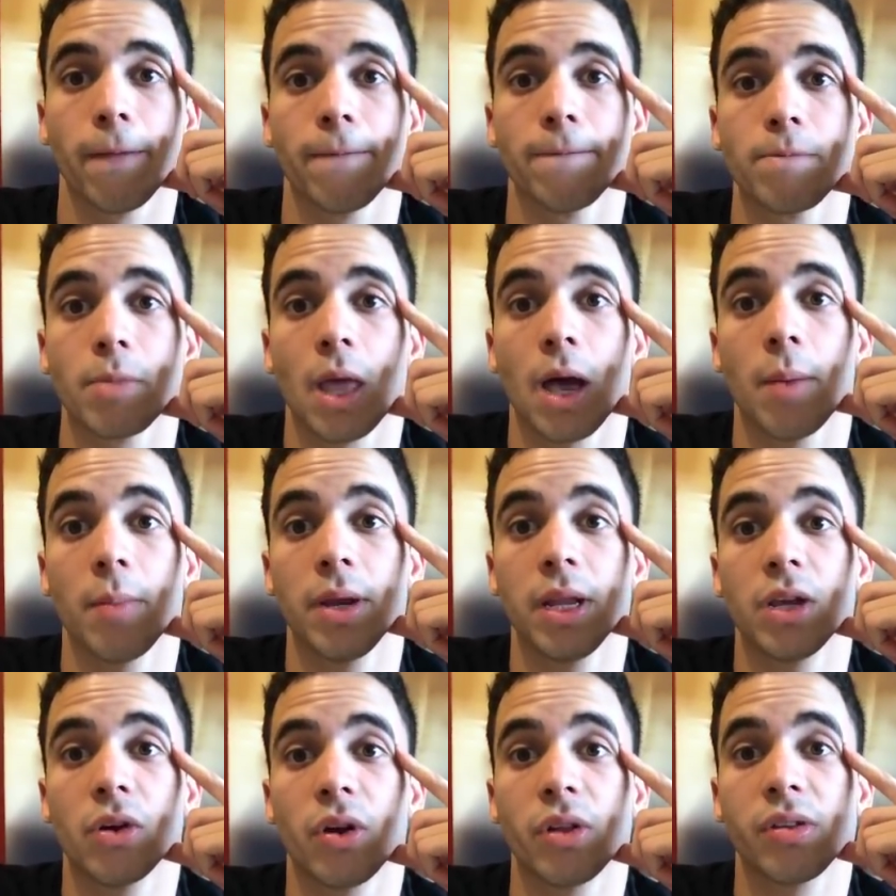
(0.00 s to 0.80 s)
How
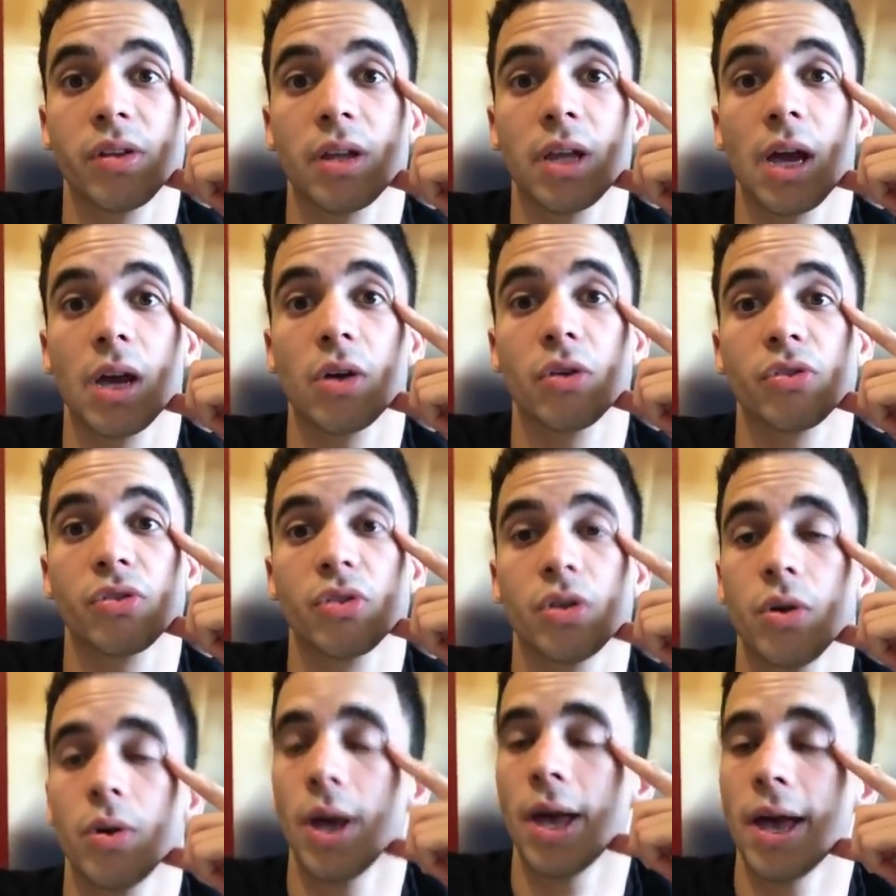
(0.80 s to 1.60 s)
many crested geckos do
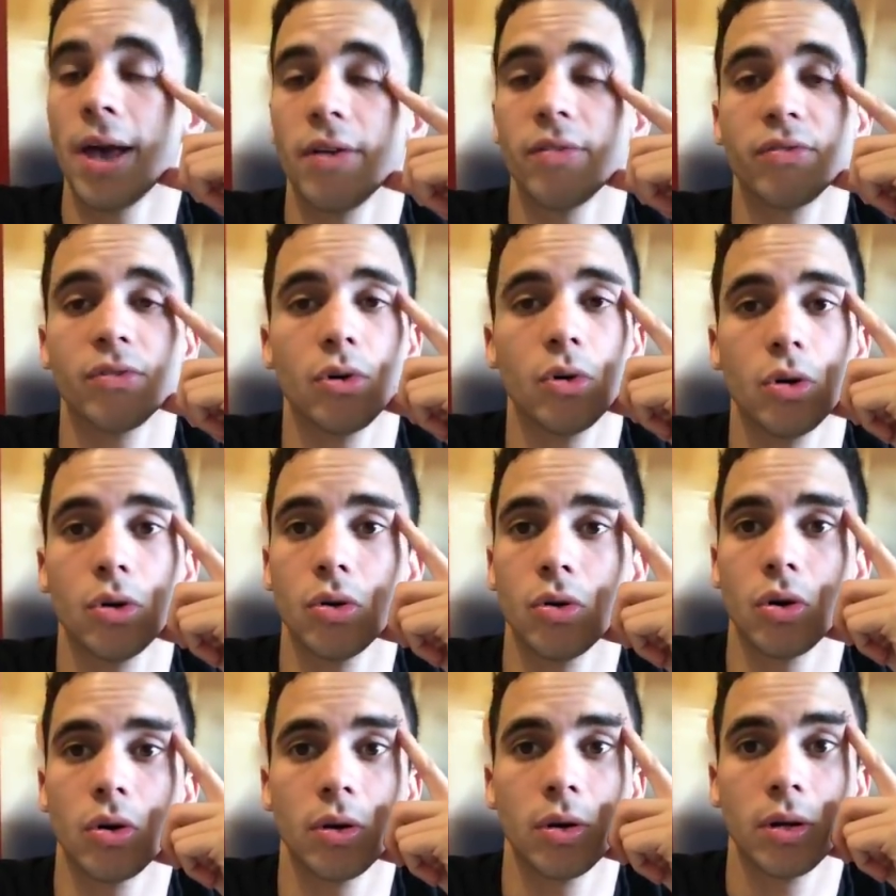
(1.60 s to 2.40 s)
you have?
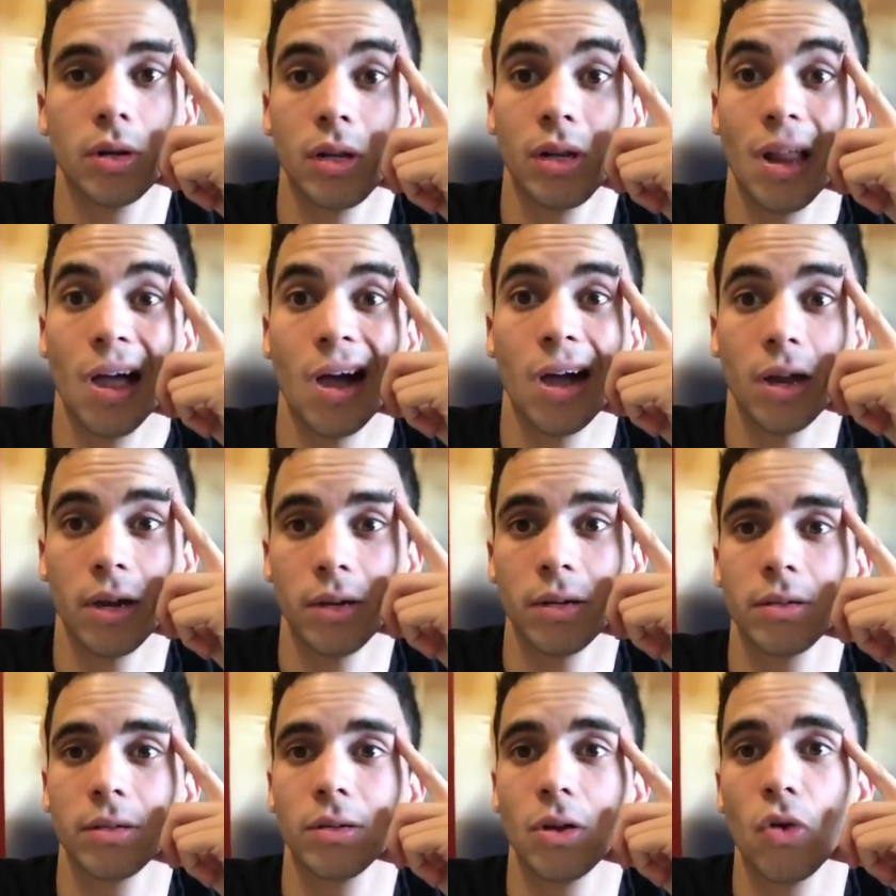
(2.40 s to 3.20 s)
Oh, a lot.
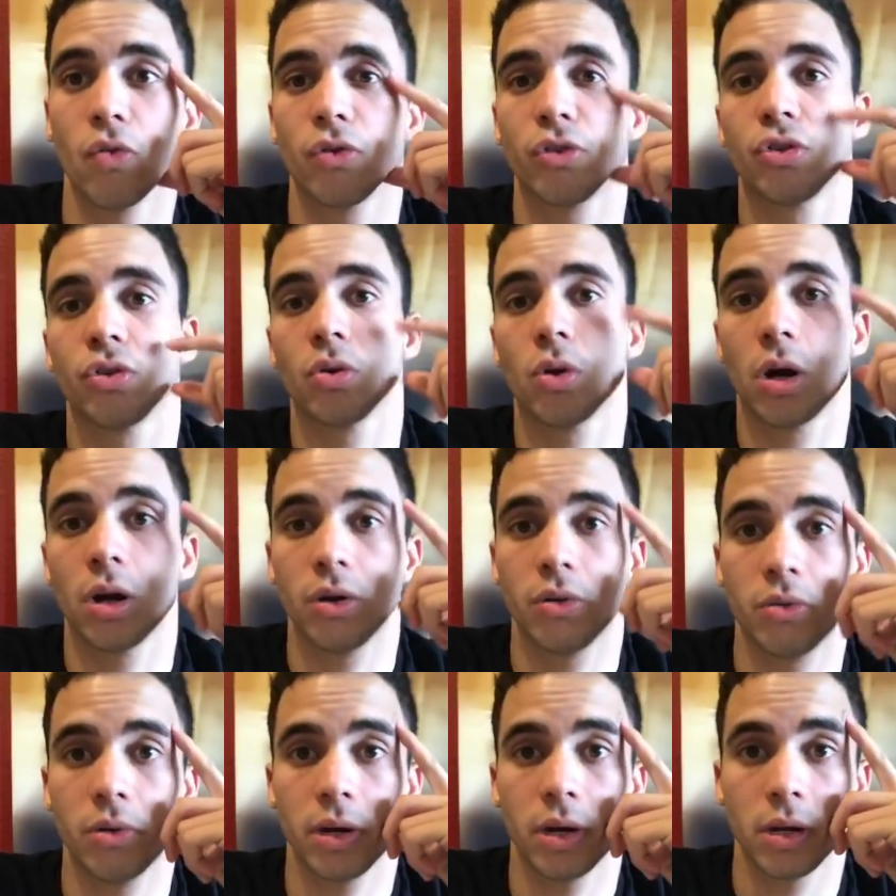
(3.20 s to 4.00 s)
Over
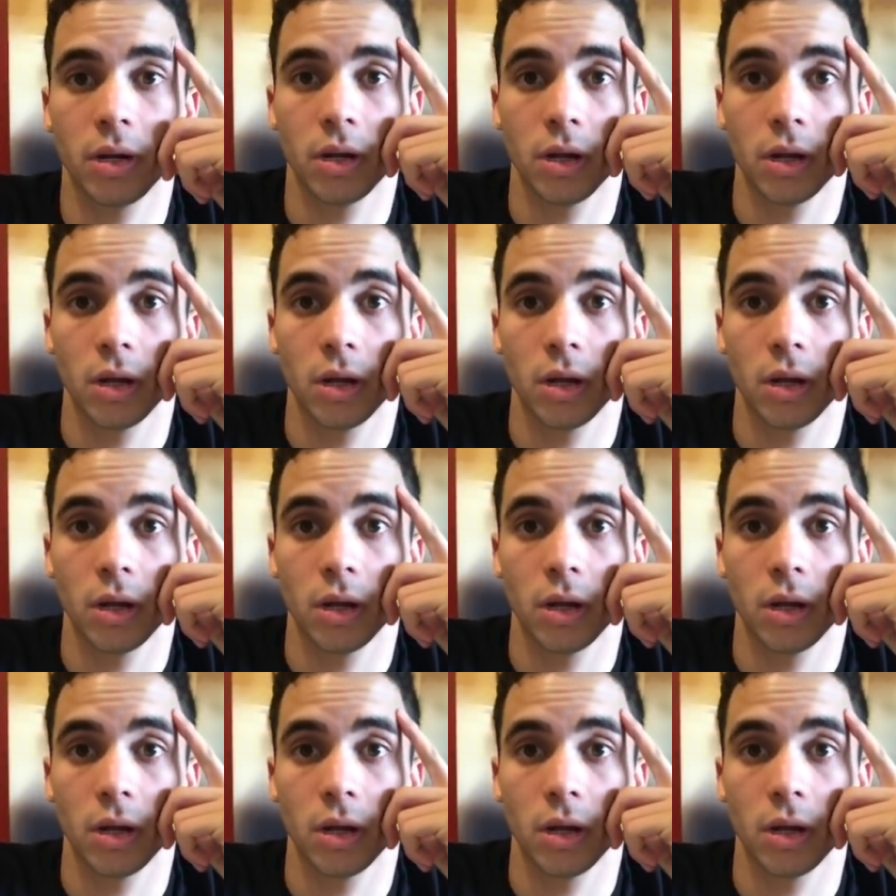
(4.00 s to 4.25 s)
200.